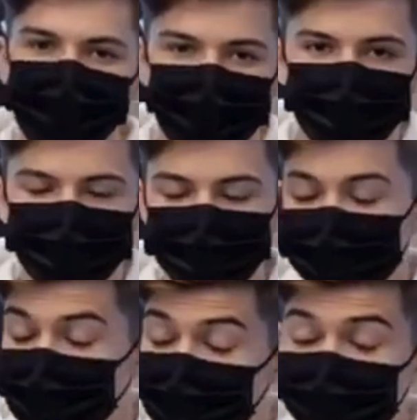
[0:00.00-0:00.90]
you
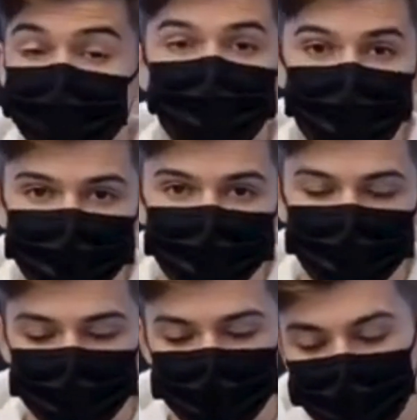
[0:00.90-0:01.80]
exactly how to create
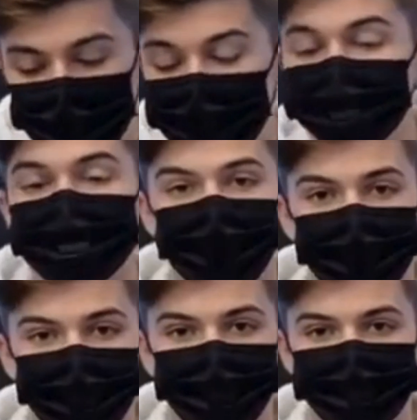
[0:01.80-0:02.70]

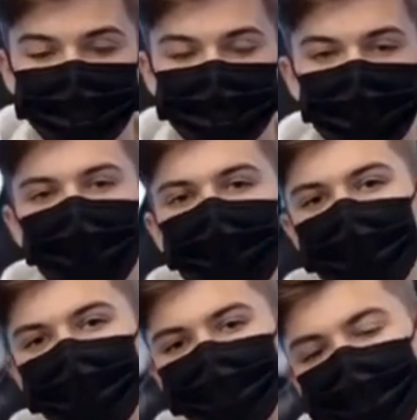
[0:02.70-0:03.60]
cinematic-looking AI videos
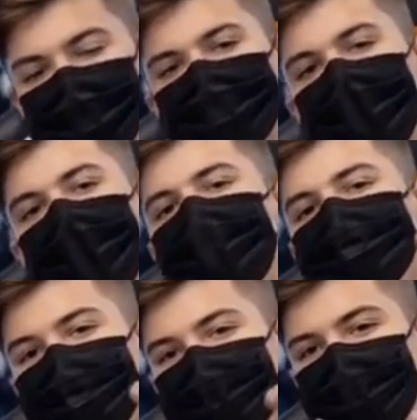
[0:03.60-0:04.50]
using nothing but
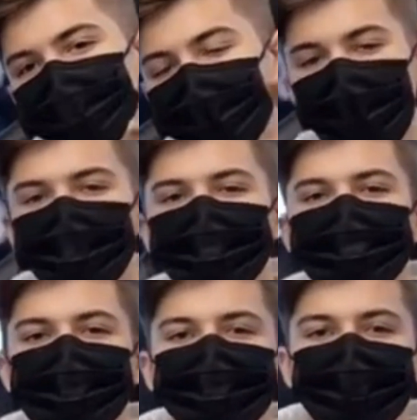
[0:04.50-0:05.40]
text prompts,
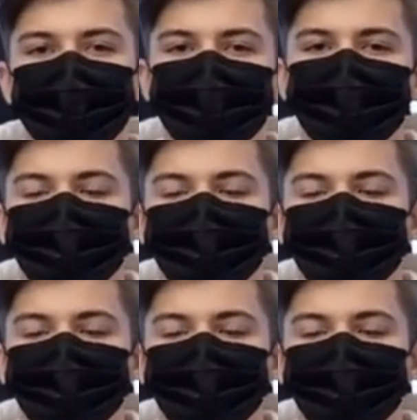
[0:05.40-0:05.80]
the right